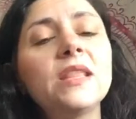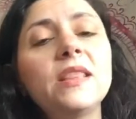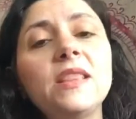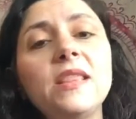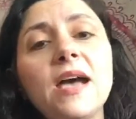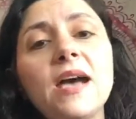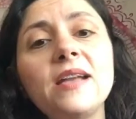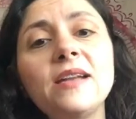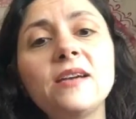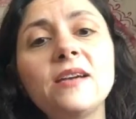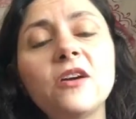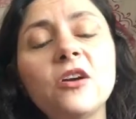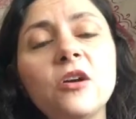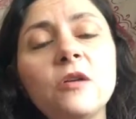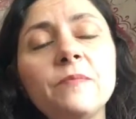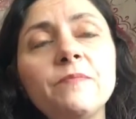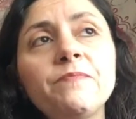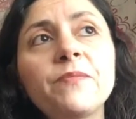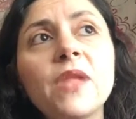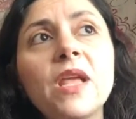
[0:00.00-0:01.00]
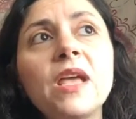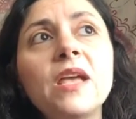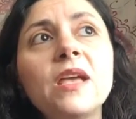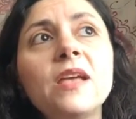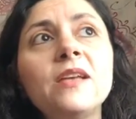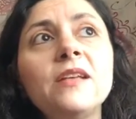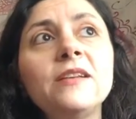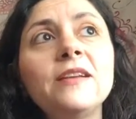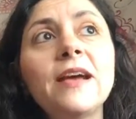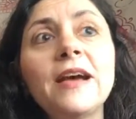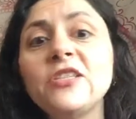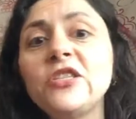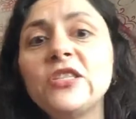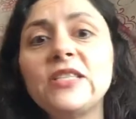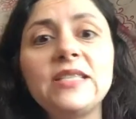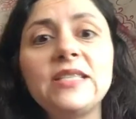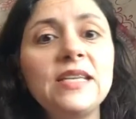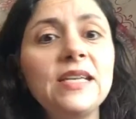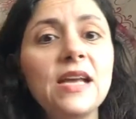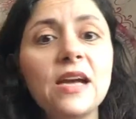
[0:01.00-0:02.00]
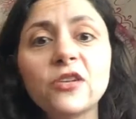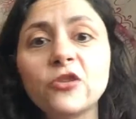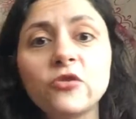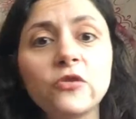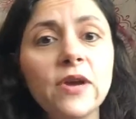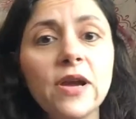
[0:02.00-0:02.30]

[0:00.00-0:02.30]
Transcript: that I just need extra